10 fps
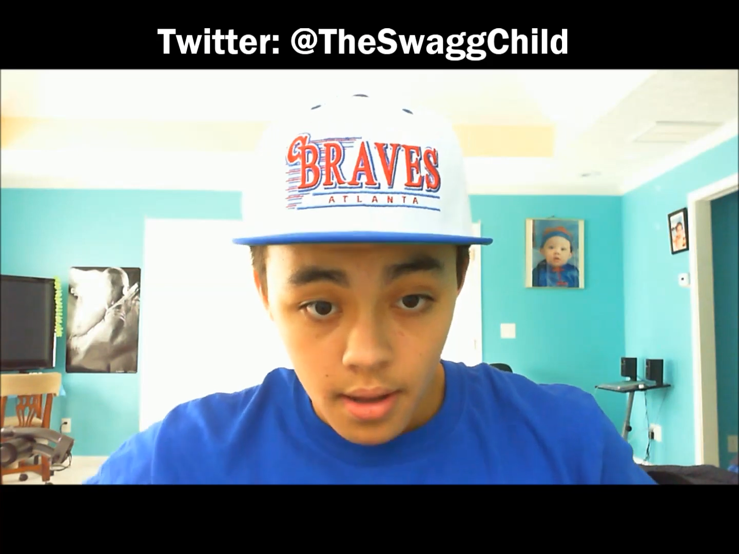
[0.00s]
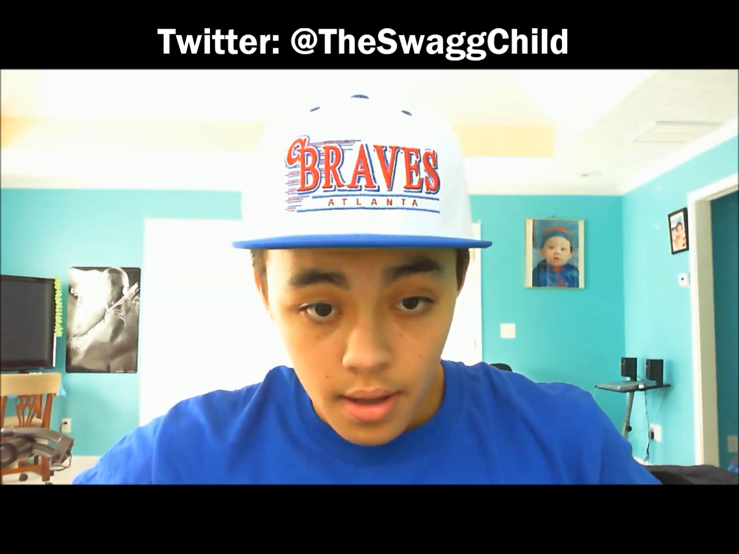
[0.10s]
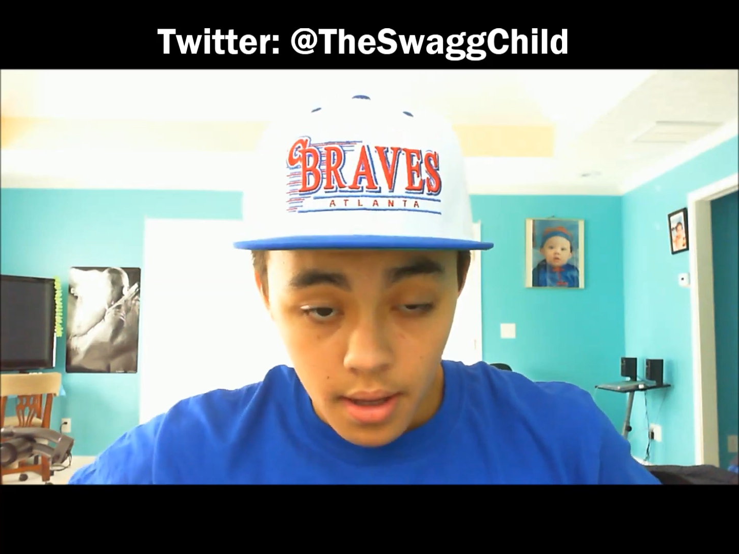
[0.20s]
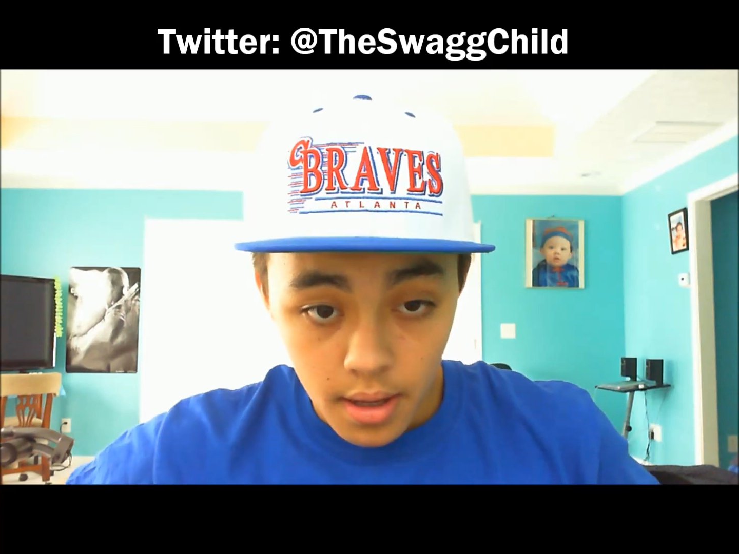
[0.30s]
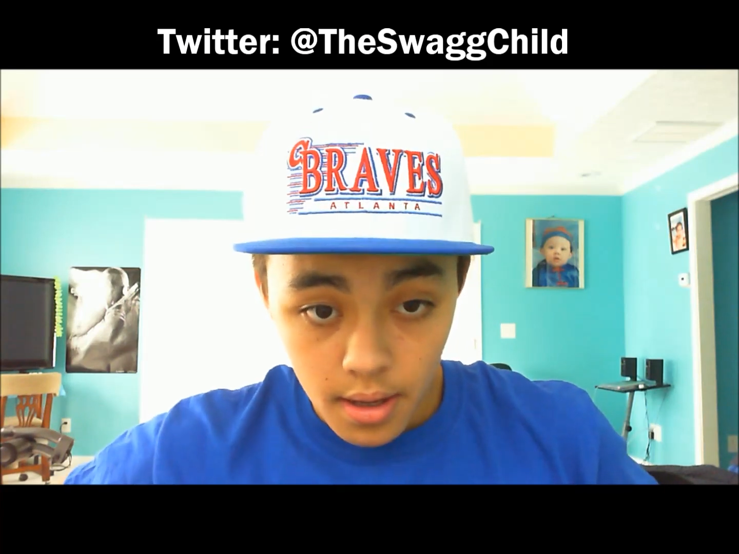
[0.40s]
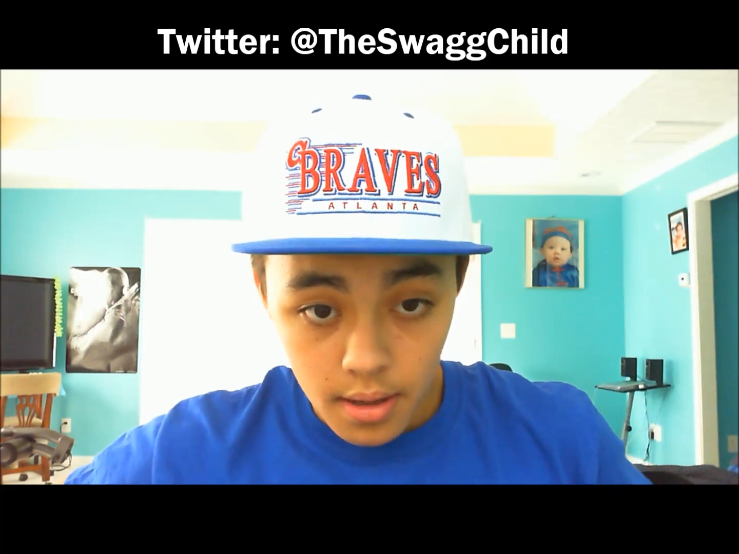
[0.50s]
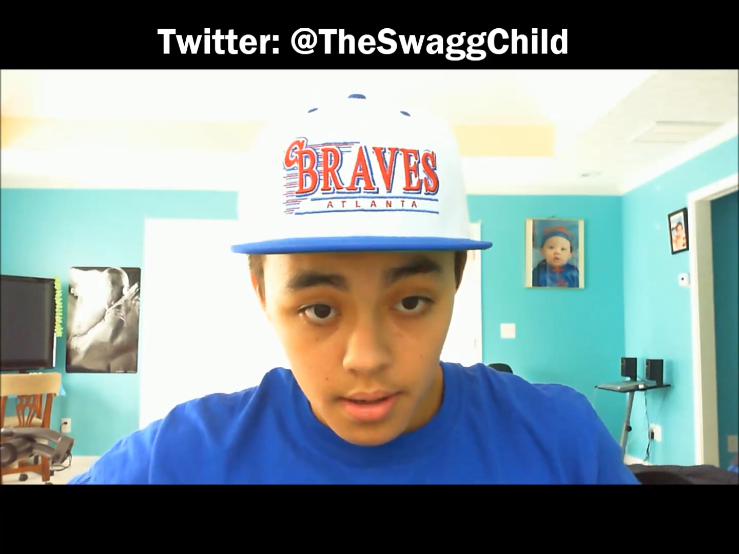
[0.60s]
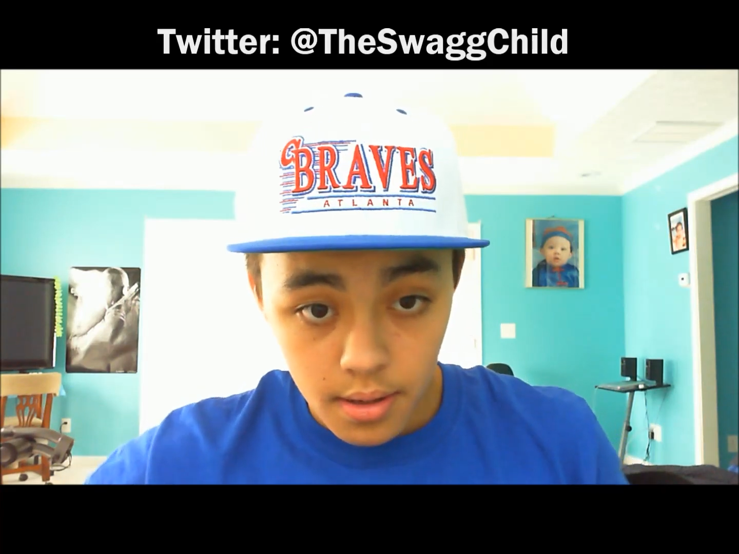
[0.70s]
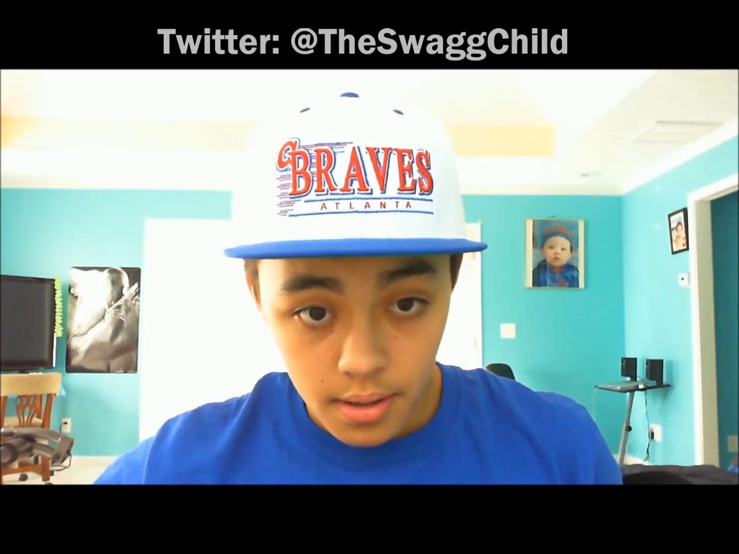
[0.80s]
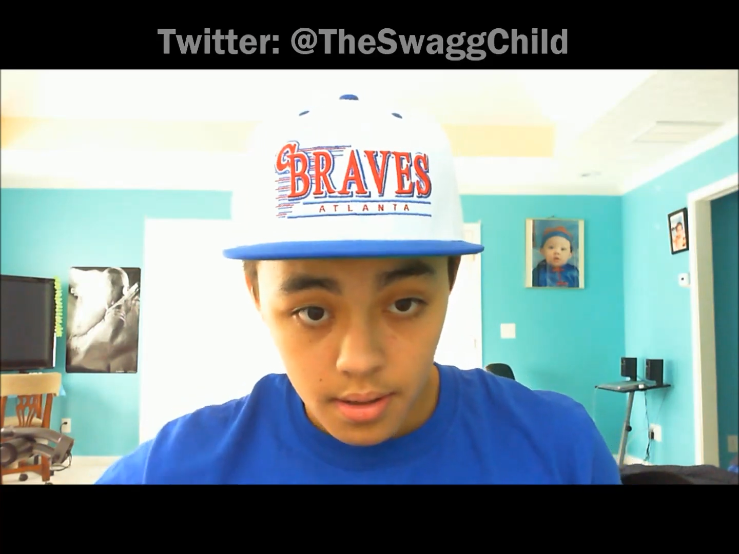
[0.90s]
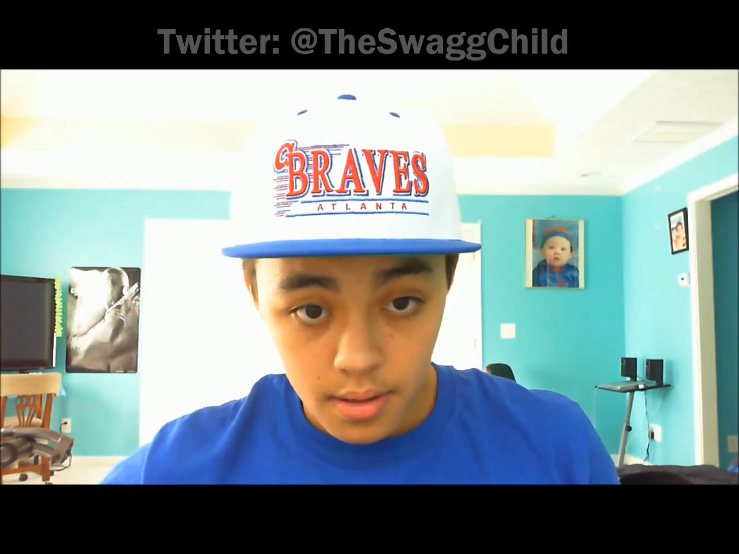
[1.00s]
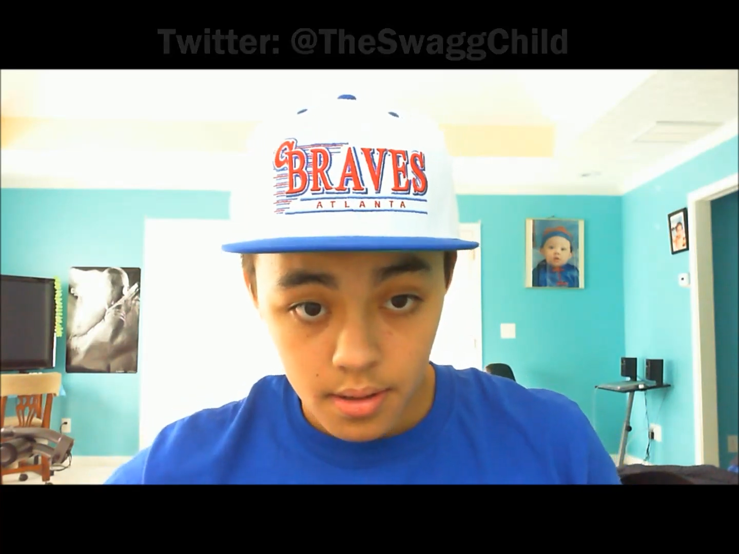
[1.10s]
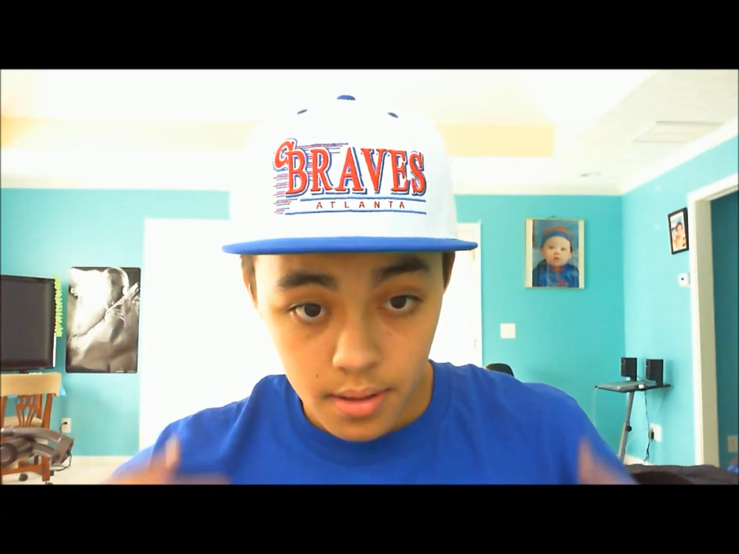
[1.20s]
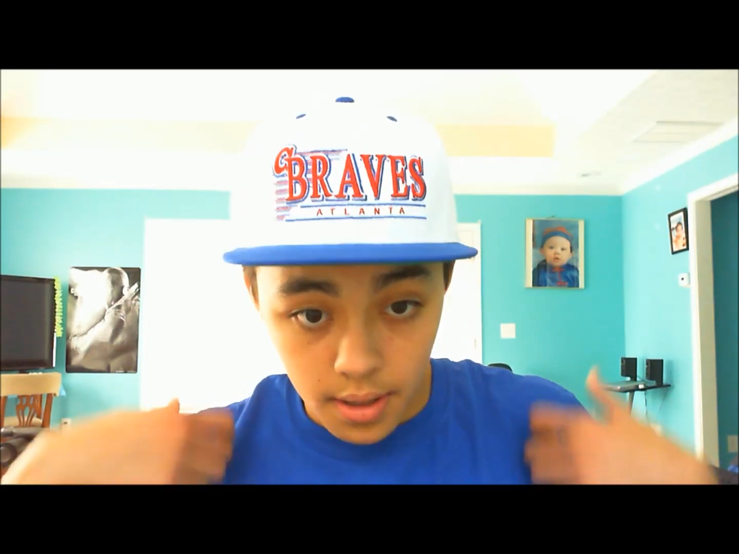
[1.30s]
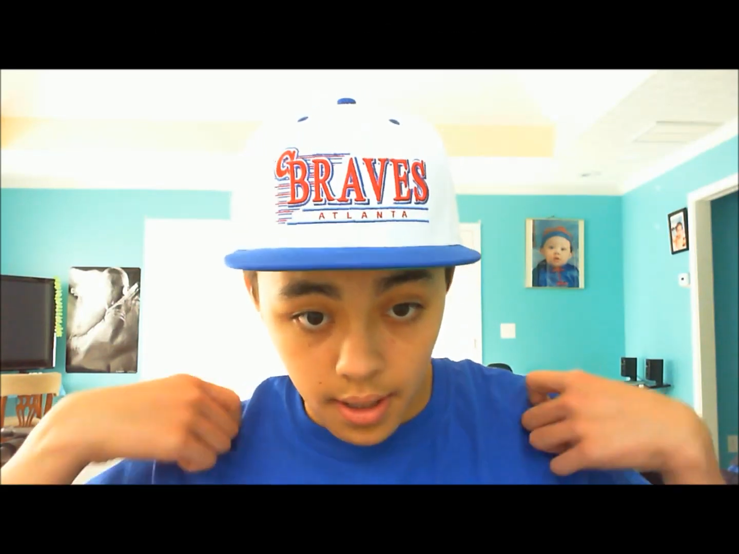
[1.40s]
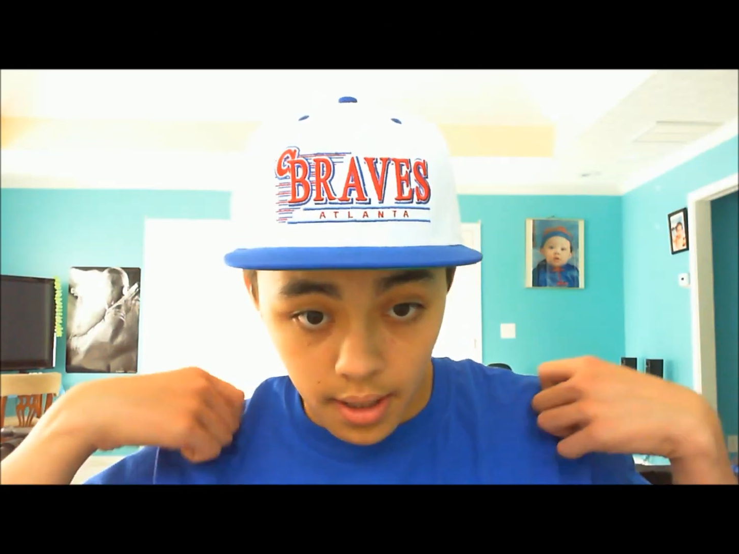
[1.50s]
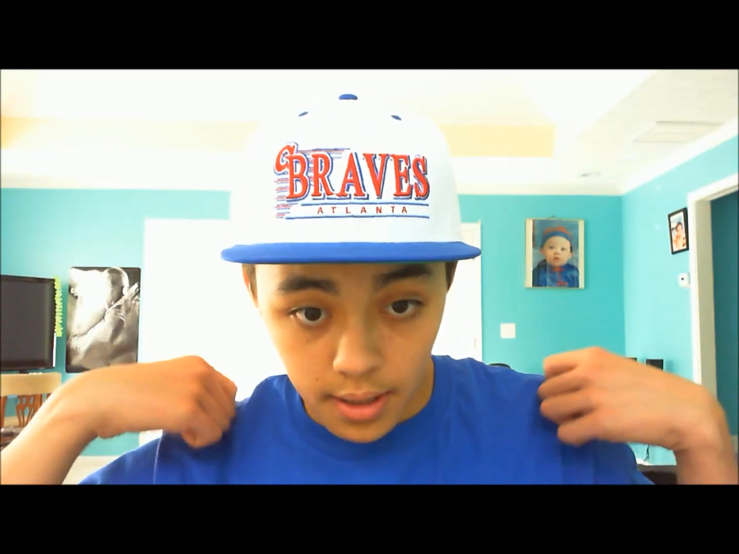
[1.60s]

And yeah,